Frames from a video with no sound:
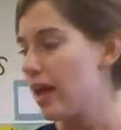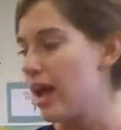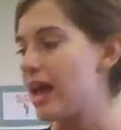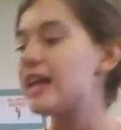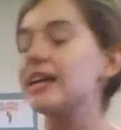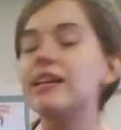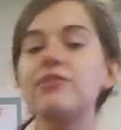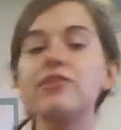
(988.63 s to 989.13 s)

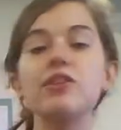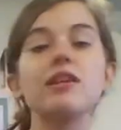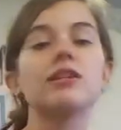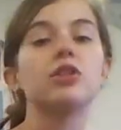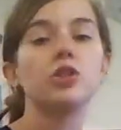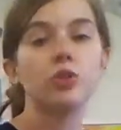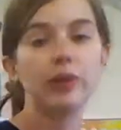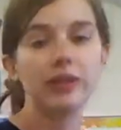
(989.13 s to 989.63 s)
And if you get
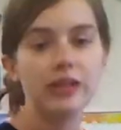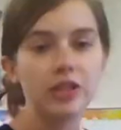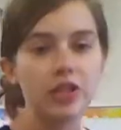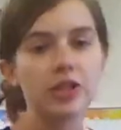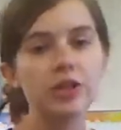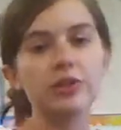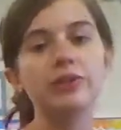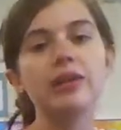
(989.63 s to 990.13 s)
to
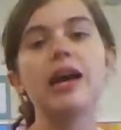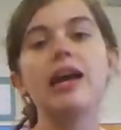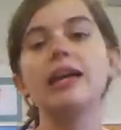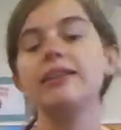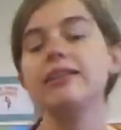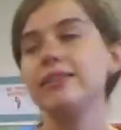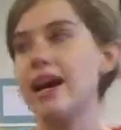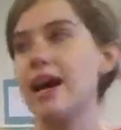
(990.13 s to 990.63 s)
22,
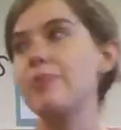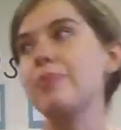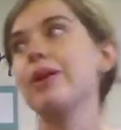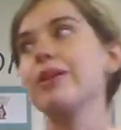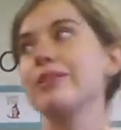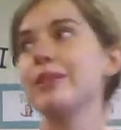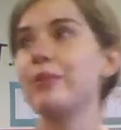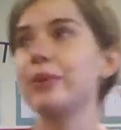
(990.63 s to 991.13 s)
then that
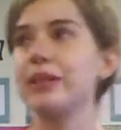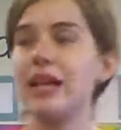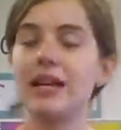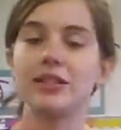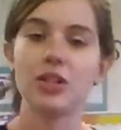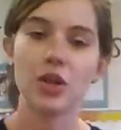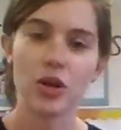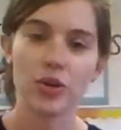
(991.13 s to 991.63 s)
person would get
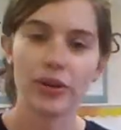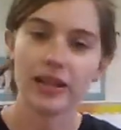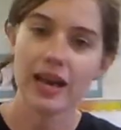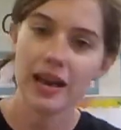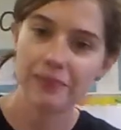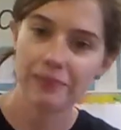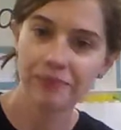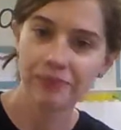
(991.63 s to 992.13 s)
to go
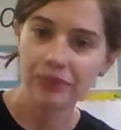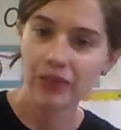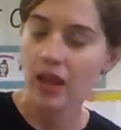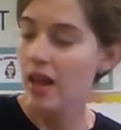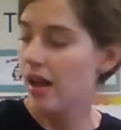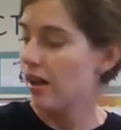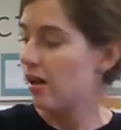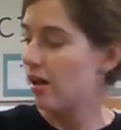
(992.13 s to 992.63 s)

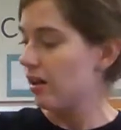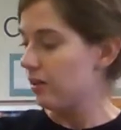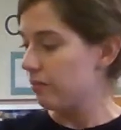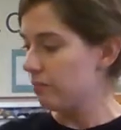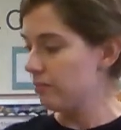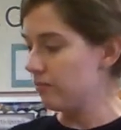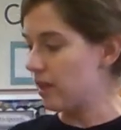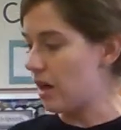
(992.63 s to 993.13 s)

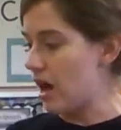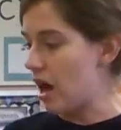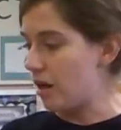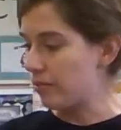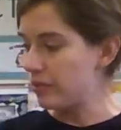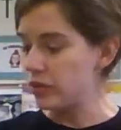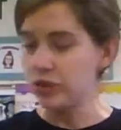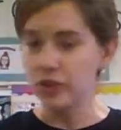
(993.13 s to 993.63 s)

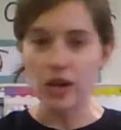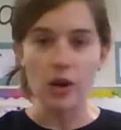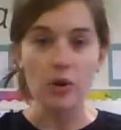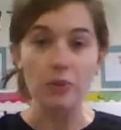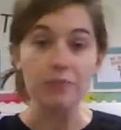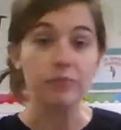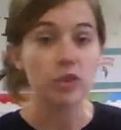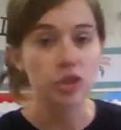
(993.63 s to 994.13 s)
again.
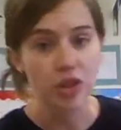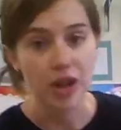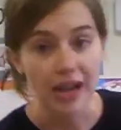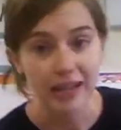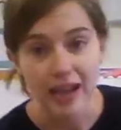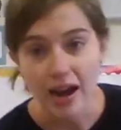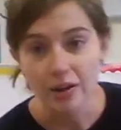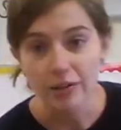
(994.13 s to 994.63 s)
So try
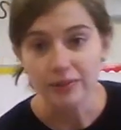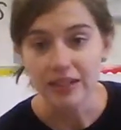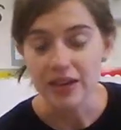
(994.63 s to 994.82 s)
it out.